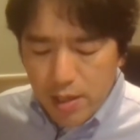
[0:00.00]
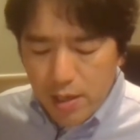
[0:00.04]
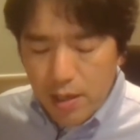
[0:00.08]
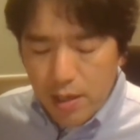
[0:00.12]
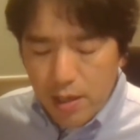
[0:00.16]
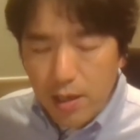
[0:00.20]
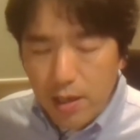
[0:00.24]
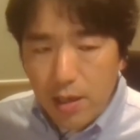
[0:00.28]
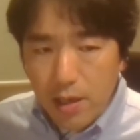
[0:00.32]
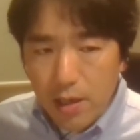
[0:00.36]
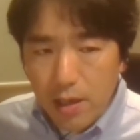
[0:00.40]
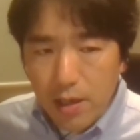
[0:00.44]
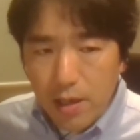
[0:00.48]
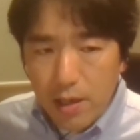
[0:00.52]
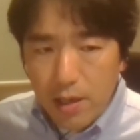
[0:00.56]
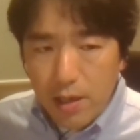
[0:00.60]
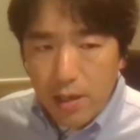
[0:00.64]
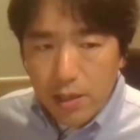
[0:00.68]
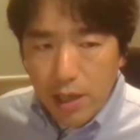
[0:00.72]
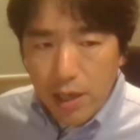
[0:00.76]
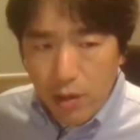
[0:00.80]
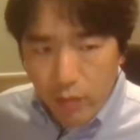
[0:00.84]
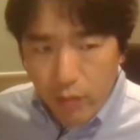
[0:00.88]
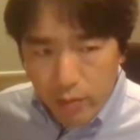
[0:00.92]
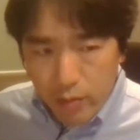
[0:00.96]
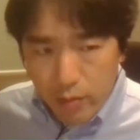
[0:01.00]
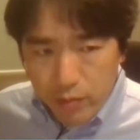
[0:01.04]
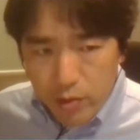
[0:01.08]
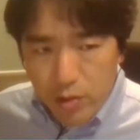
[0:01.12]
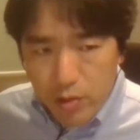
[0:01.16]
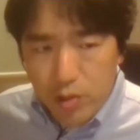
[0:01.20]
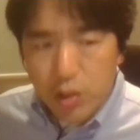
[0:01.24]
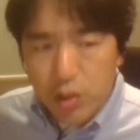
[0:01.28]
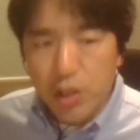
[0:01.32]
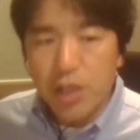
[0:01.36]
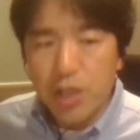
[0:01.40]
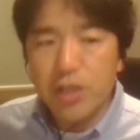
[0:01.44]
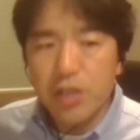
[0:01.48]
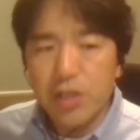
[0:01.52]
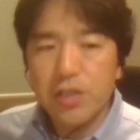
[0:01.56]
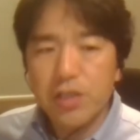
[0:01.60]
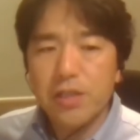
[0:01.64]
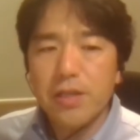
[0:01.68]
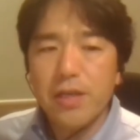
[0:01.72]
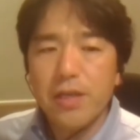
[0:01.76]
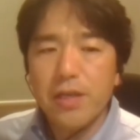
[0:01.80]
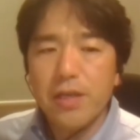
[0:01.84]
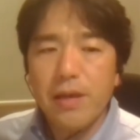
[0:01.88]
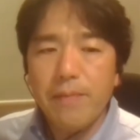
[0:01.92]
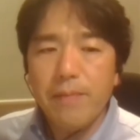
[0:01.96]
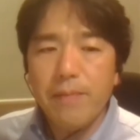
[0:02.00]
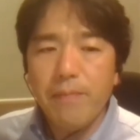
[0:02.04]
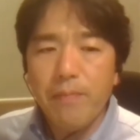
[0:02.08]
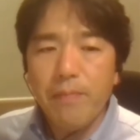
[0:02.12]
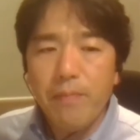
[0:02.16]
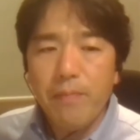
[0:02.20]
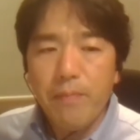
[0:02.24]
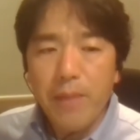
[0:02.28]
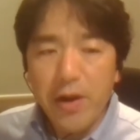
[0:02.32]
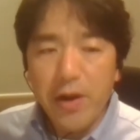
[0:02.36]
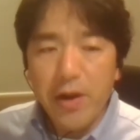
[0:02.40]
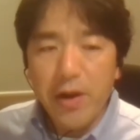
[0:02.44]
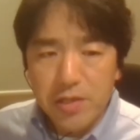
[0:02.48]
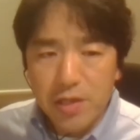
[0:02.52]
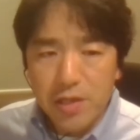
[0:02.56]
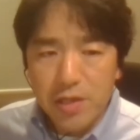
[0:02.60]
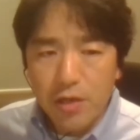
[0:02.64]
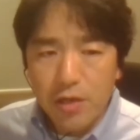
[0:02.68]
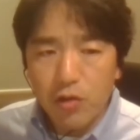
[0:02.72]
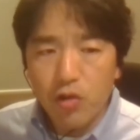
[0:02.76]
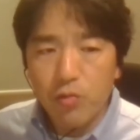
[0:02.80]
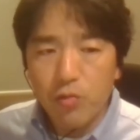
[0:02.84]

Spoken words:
However, 16%